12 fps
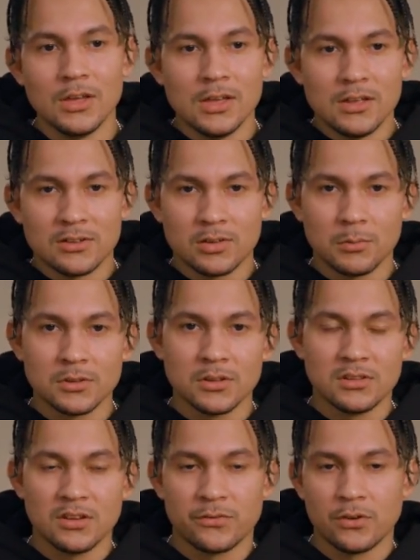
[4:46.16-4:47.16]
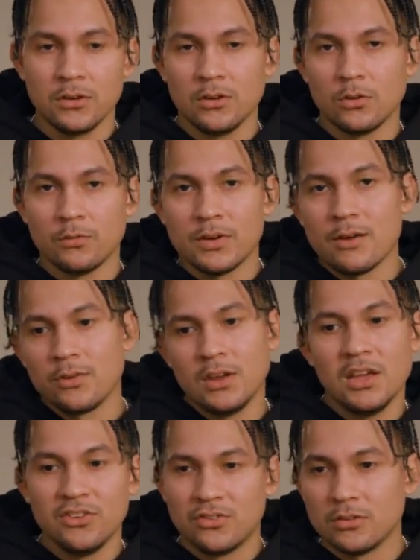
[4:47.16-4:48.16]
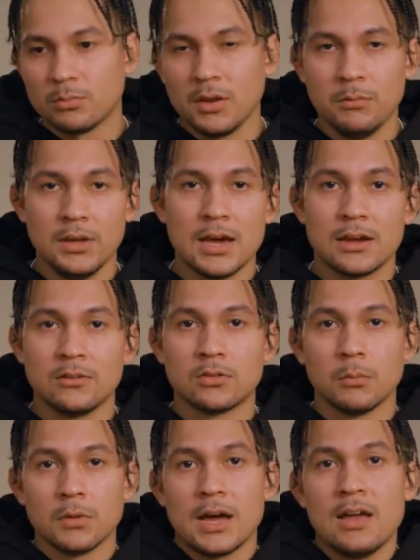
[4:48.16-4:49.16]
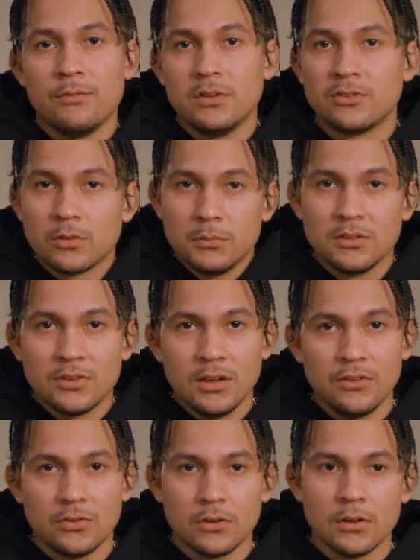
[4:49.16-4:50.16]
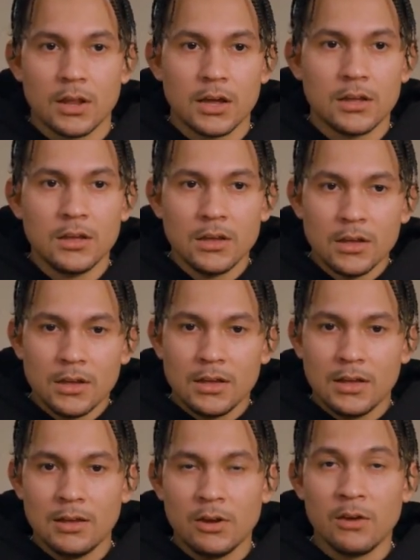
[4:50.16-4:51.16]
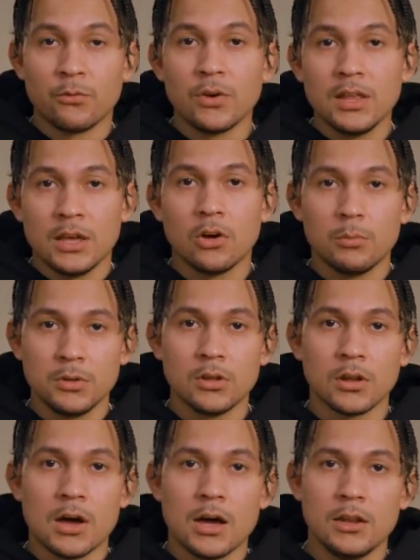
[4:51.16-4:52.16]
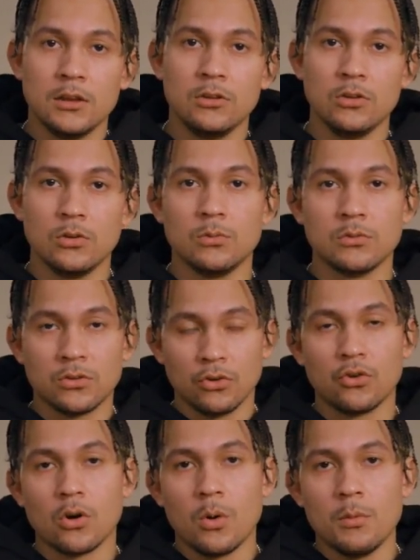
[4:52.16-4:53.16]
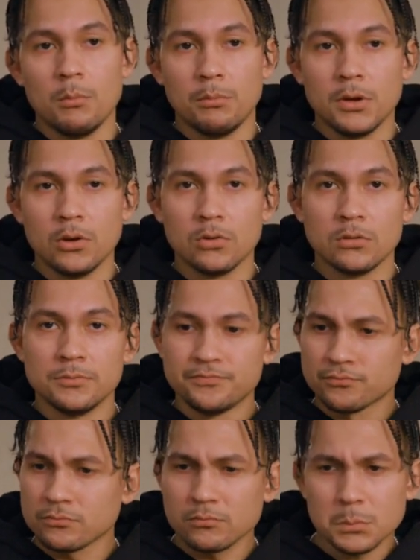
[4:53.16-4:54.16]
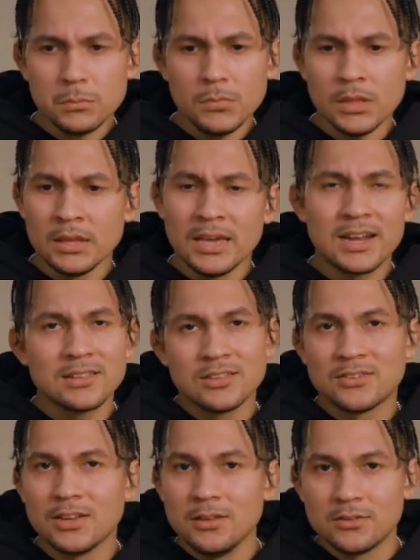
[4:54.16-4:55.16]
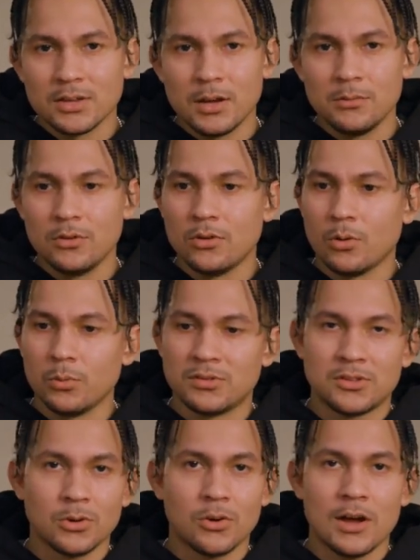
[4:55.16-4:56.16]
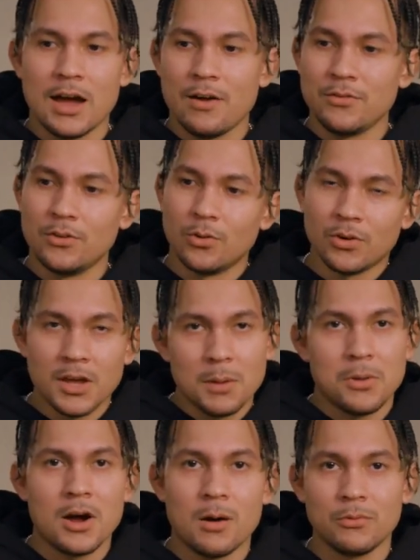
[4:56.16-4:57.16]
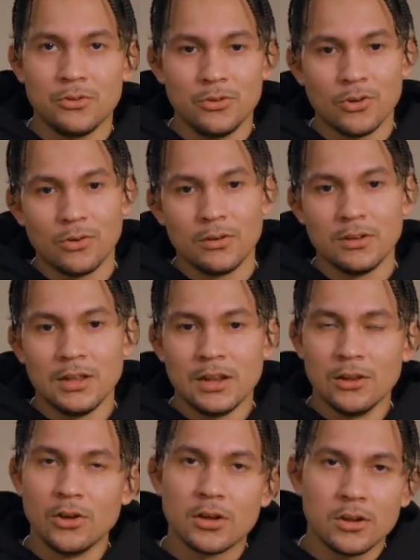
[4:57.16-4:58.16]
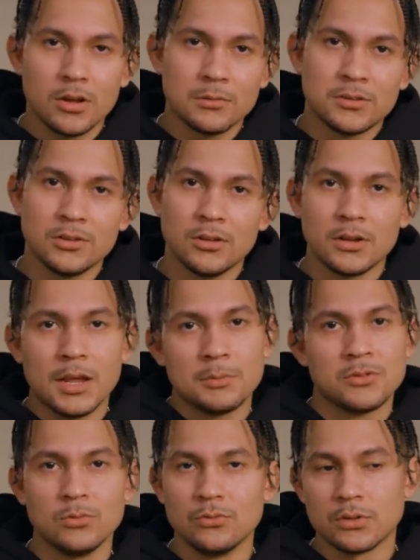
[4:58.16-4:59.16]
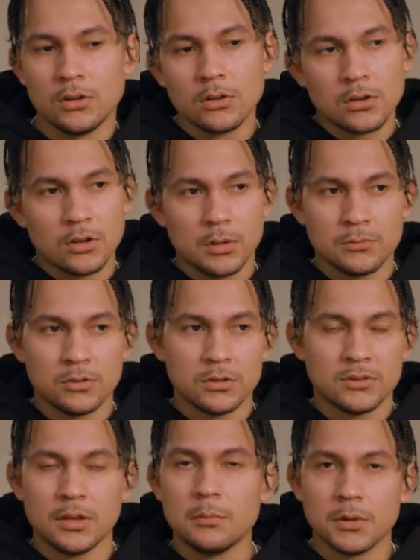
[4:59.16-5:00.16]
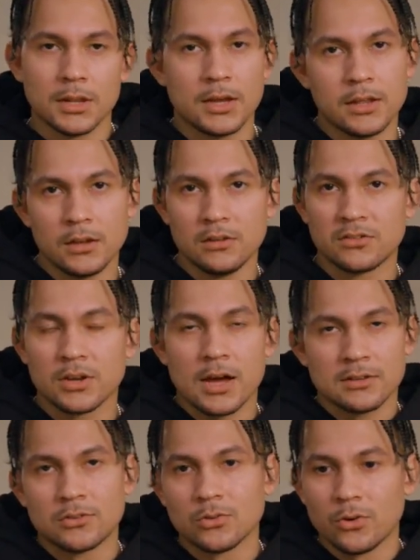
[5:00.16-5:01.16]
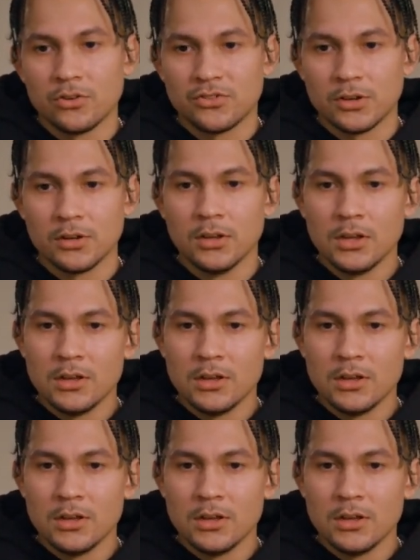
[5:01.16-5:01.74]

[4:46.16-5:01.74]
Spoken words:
some of the different variations, maybe adding some live instrumentation. Like it really helped me a lot in to grow and build. And at the same time, we still have, hip hop, and looking up to the Neptunes and looking up to Timbaland and Scott Storch and,